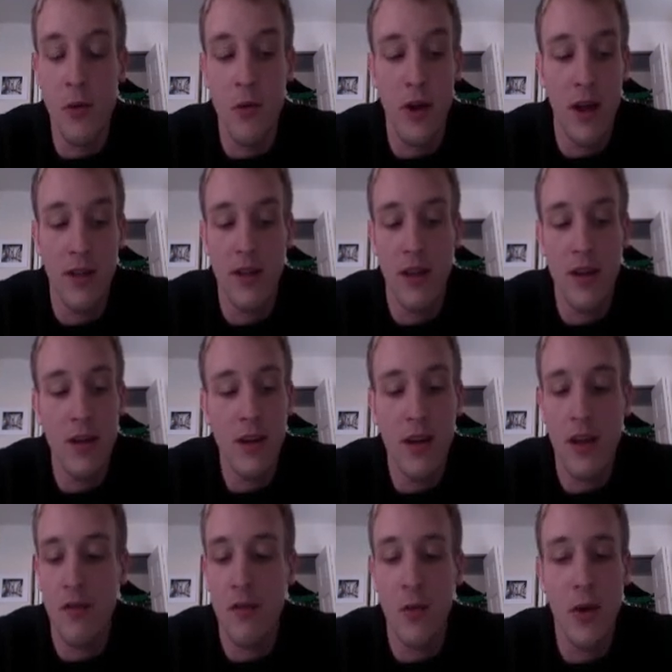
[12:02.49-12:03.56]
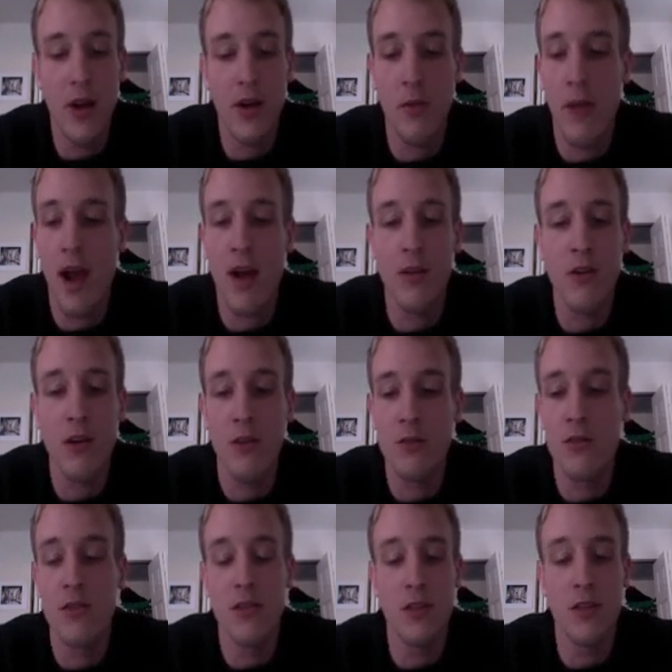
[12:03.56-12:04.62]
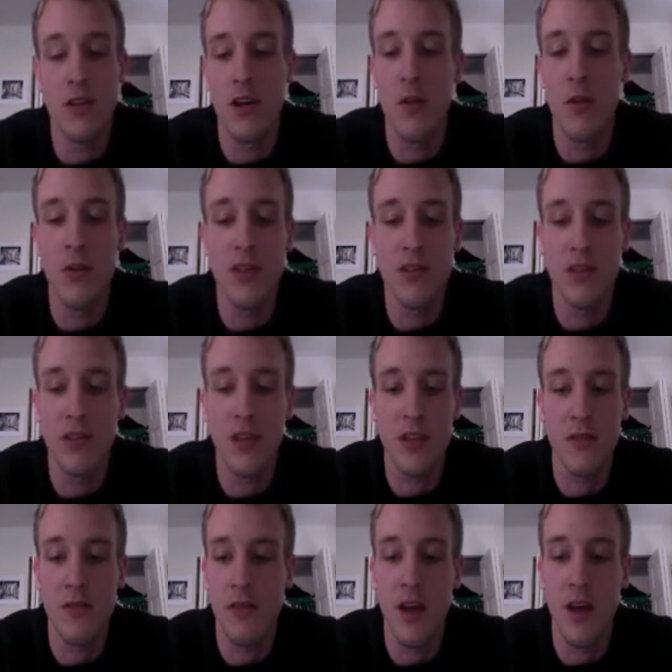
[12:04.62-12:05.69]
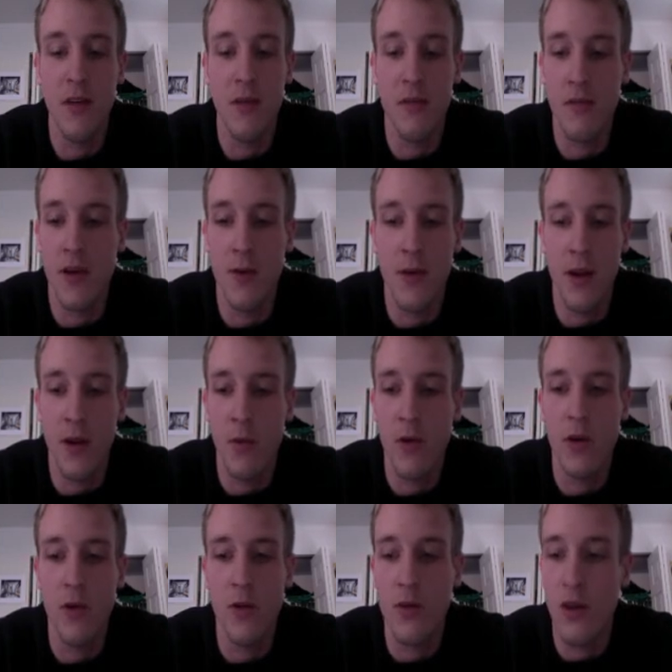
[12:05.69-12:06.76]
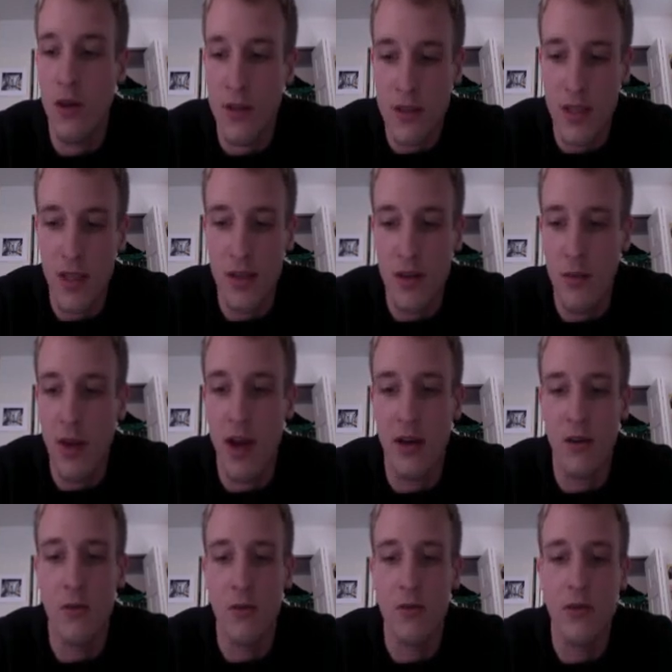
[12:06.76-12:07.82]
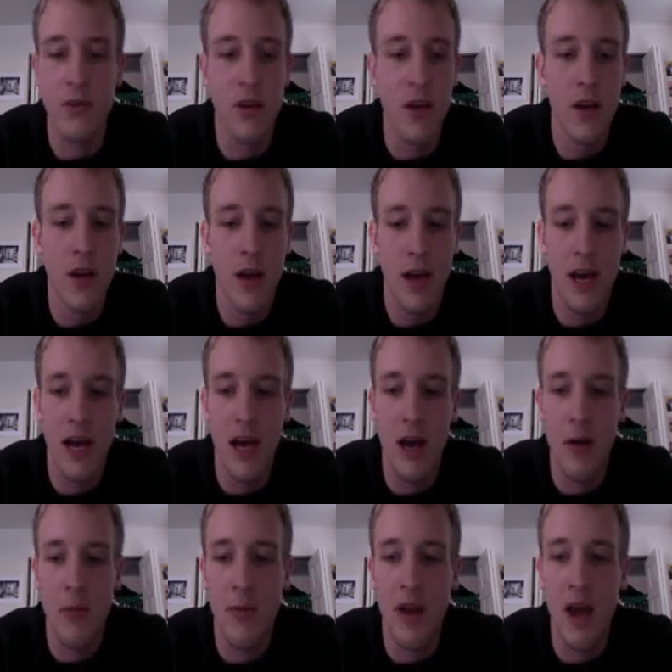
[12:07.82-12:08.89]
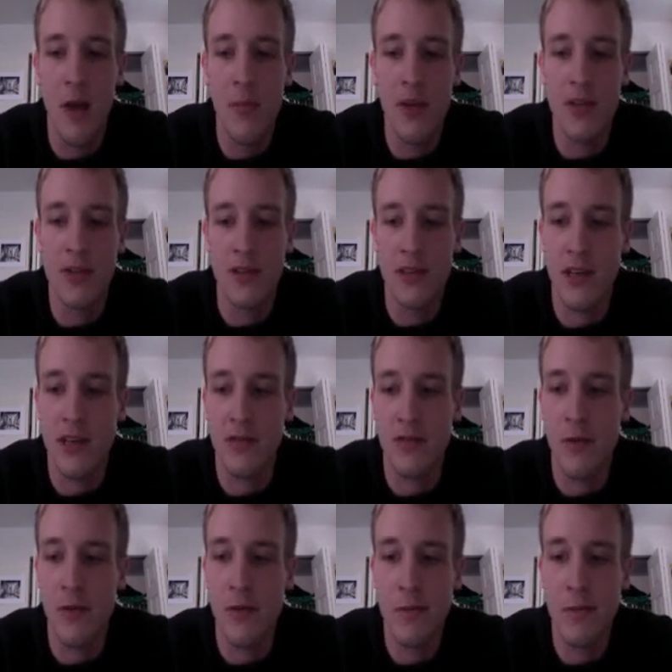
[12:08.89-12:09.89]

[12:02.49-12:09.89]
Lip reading: At the end of the day, if you hit your macros, you're going to be successful. I haven't found anyone who does hit their macros not be successful.